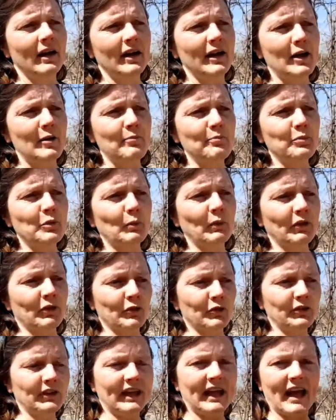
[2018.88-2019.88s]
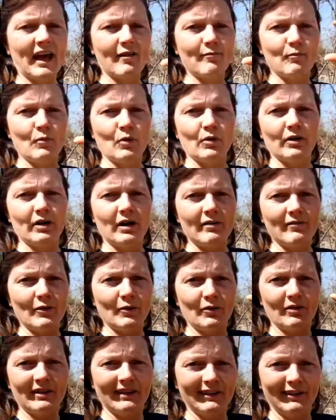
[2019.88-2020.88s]
um, will certainly have more of
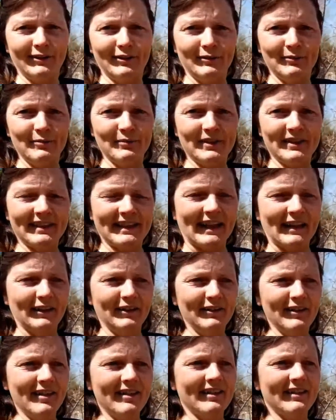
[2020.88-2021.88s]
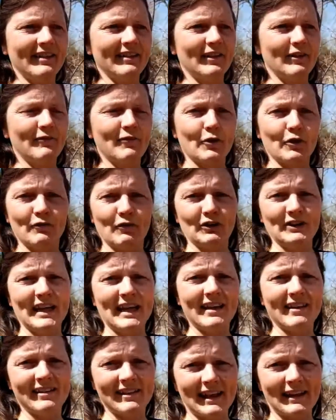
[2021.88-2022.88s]
those little cells, the
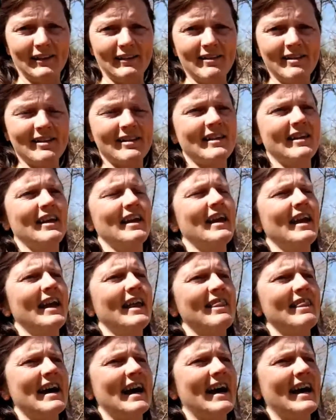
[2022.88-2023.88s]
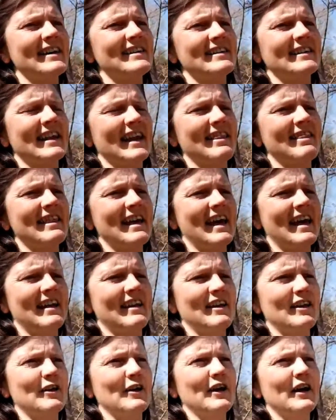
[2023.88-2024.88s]
photovoltaic cells that can
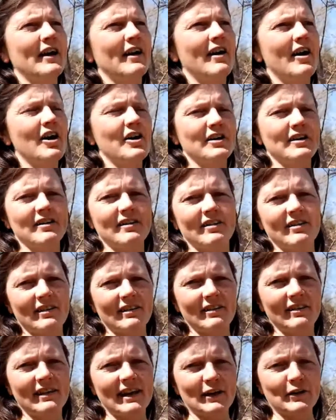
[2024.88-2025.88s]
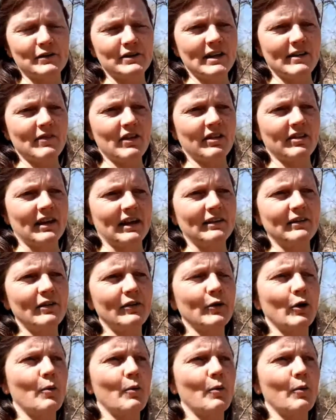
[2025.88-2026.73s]
then harness the energy of the sun.